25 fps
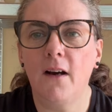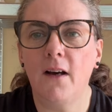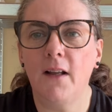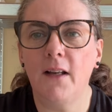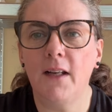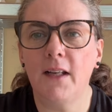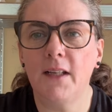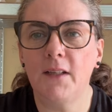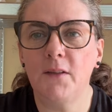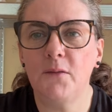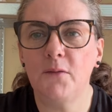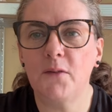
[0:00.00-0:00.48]

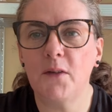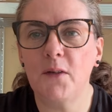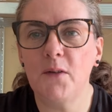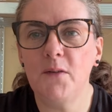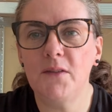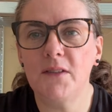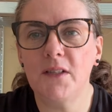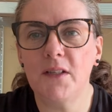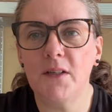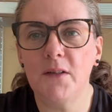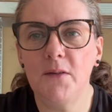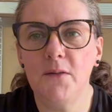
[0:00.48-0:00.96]
I'll add
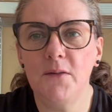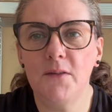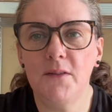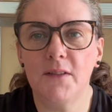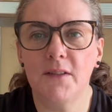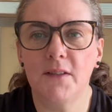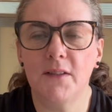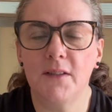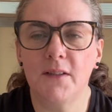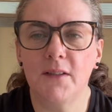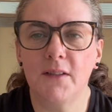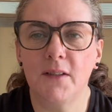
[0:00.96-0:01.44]
photos
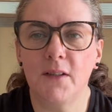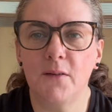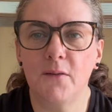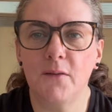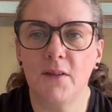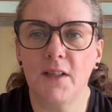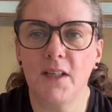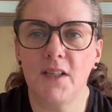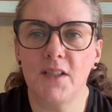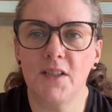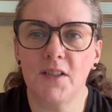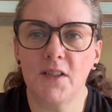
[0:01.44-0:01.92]
of
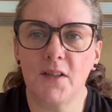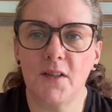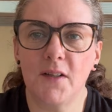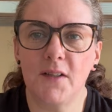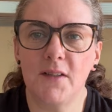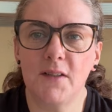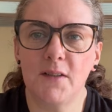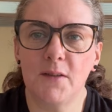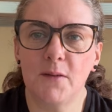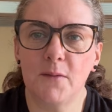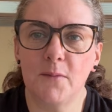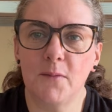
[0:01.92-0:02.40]
each
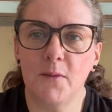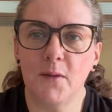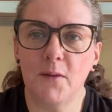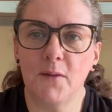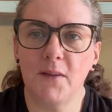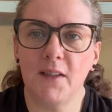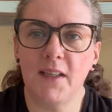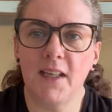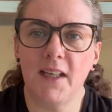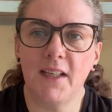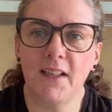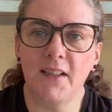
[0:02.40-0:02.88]
item on
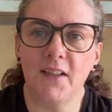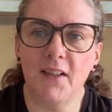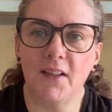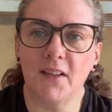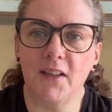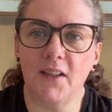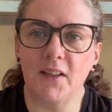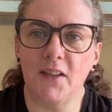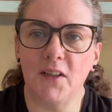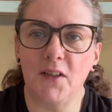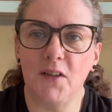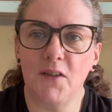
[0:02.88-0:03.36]
the end like
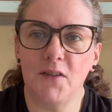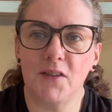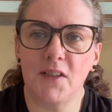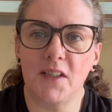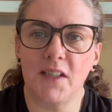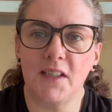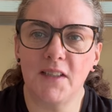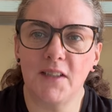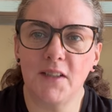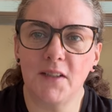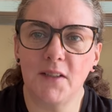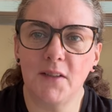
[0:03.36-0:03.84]
I usually
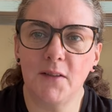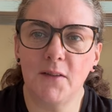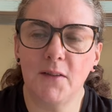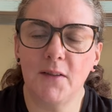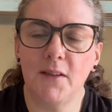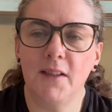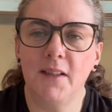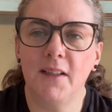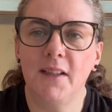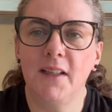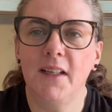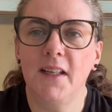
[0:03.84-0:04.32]
do.
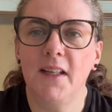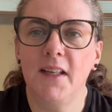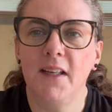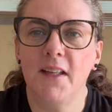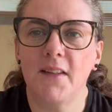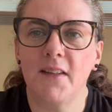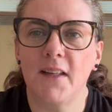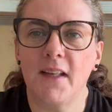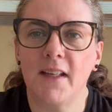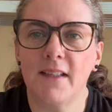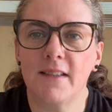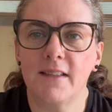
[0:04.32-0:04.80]

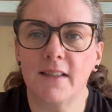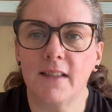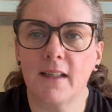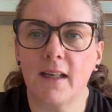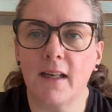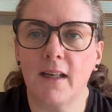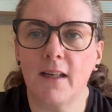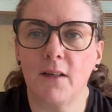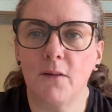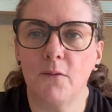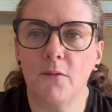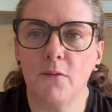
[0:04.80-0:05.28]
Thanks
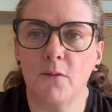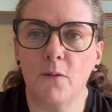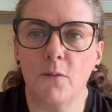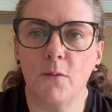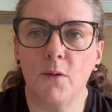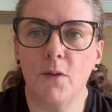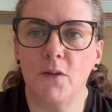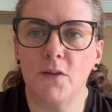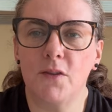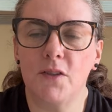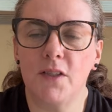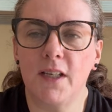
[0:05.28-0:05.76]
again for
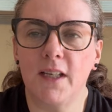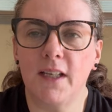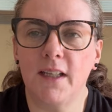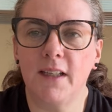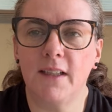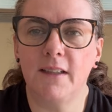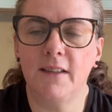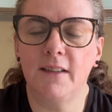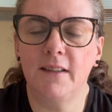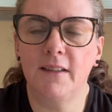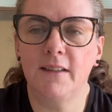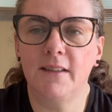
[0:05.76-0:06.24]

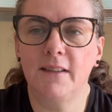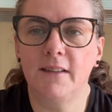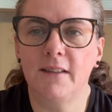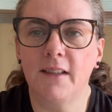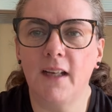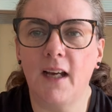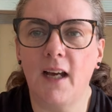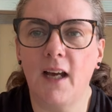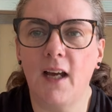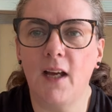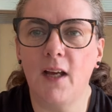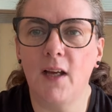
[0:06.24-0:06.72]
watching.
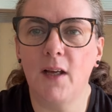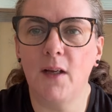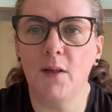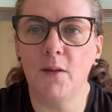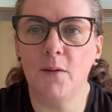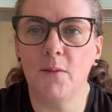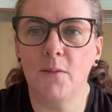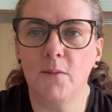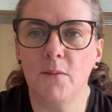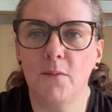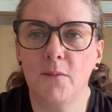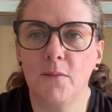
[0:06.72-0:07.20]

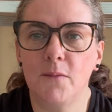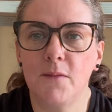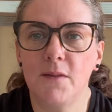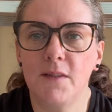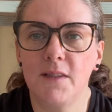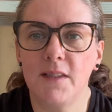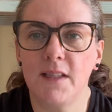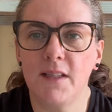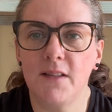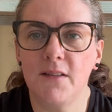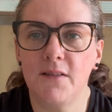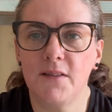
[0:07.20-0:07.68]

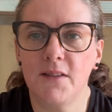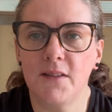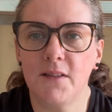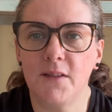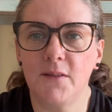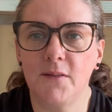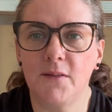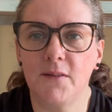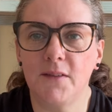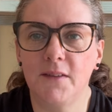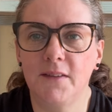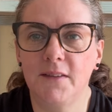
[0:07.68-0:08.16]
See you
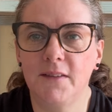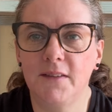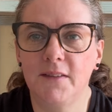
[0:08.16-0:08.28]
soon.